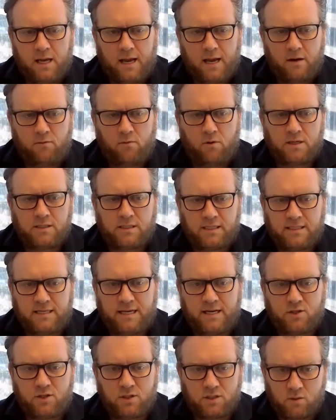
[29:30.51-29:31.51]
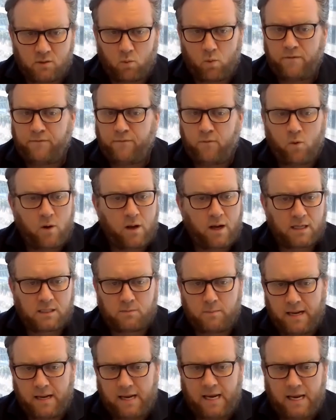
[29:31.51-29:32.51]
and rising tensions that we forecast
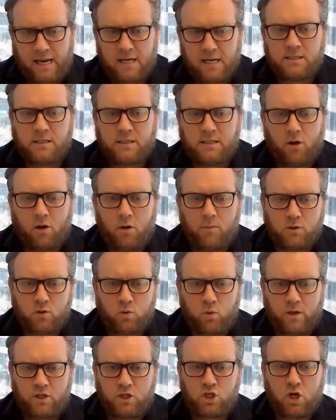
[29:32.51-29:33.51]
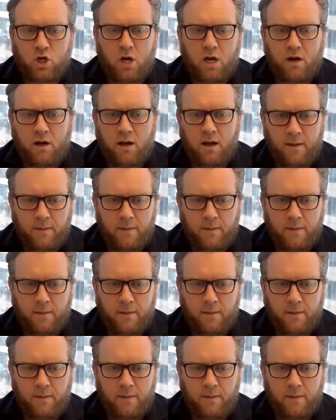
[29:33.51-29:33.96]
many years ago between China